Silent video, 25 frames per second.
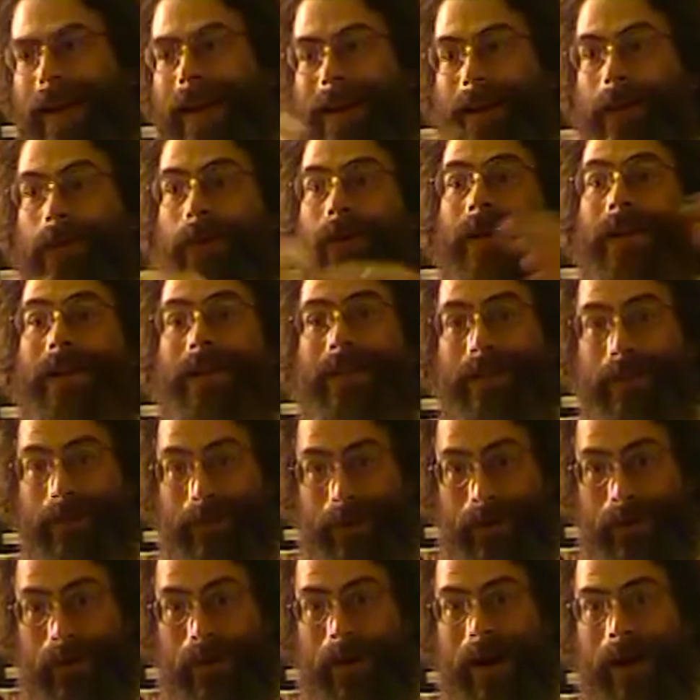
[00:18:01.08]
increase the
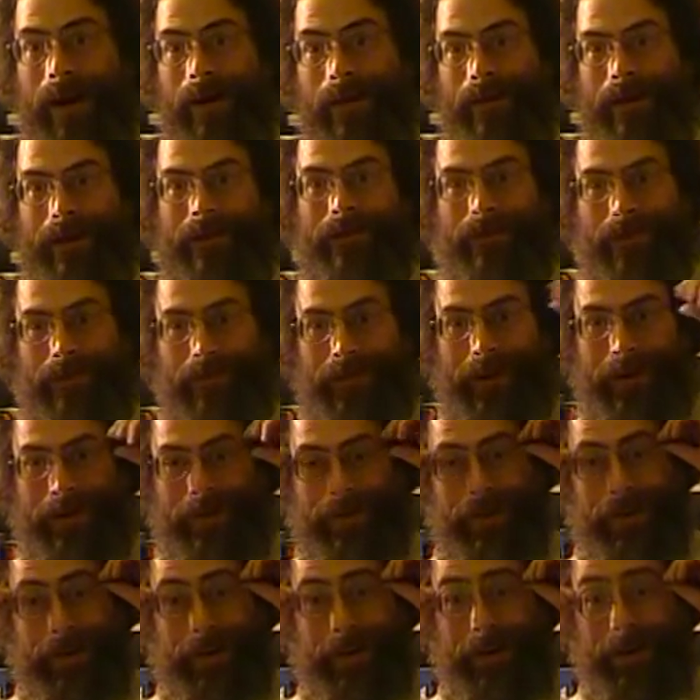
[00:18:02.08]
requirement for
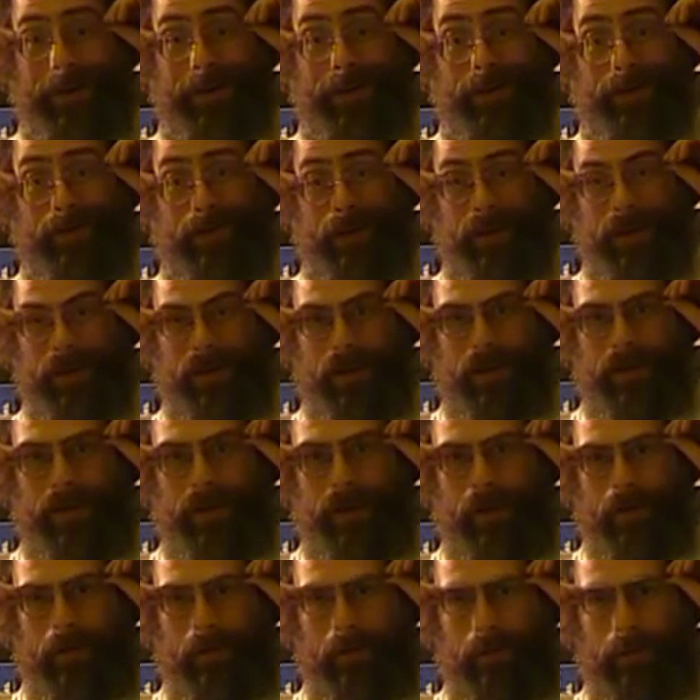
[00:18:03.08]
victory condition based on the
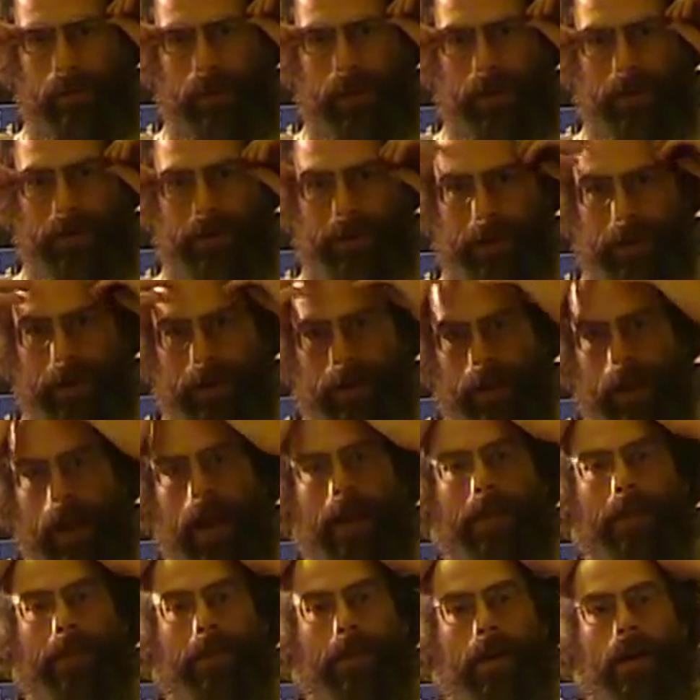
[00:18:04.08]
number of players in the
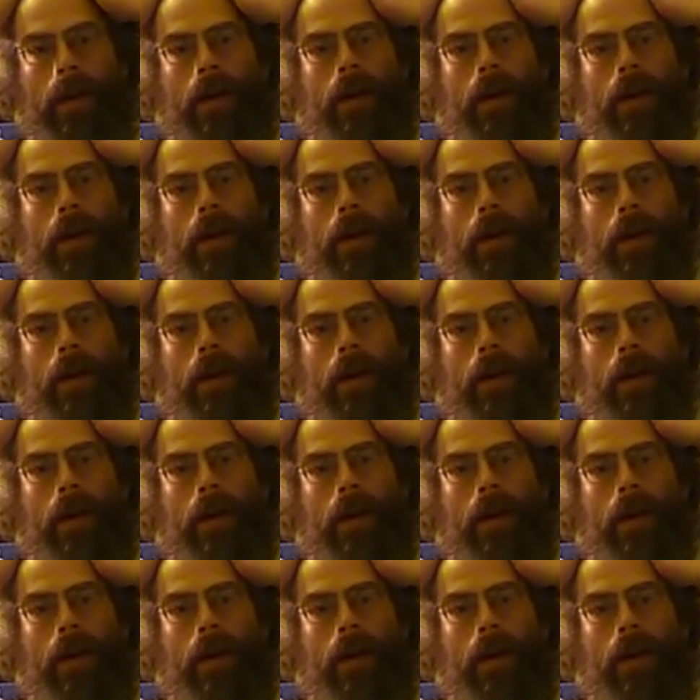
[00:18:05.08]
alliance.